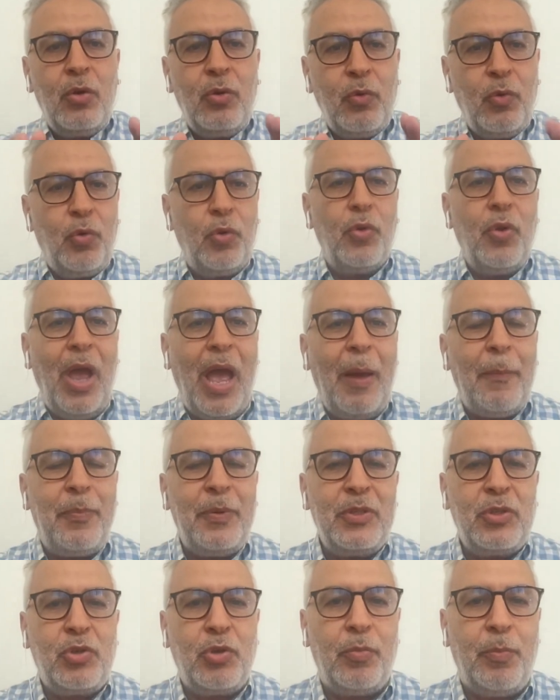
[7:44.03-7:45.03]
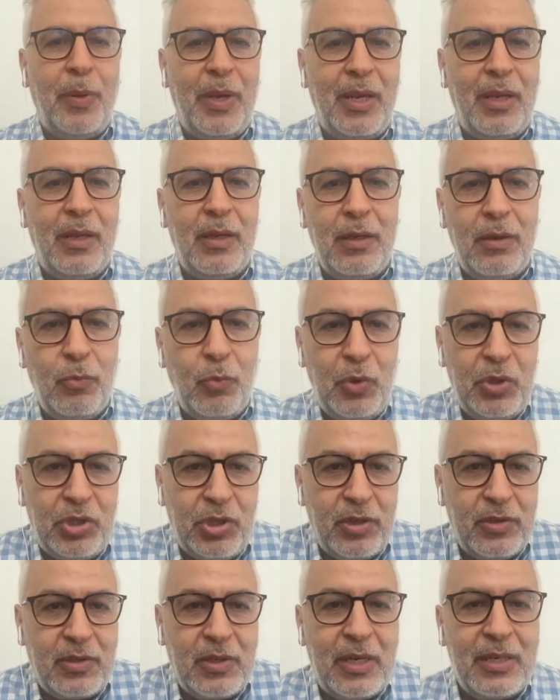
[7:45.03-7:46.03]
who you happen to be, which
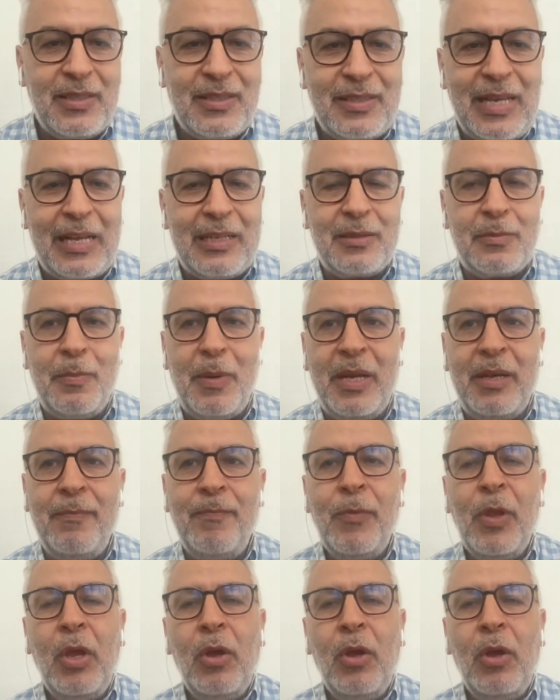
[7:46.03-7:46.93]
is a salesman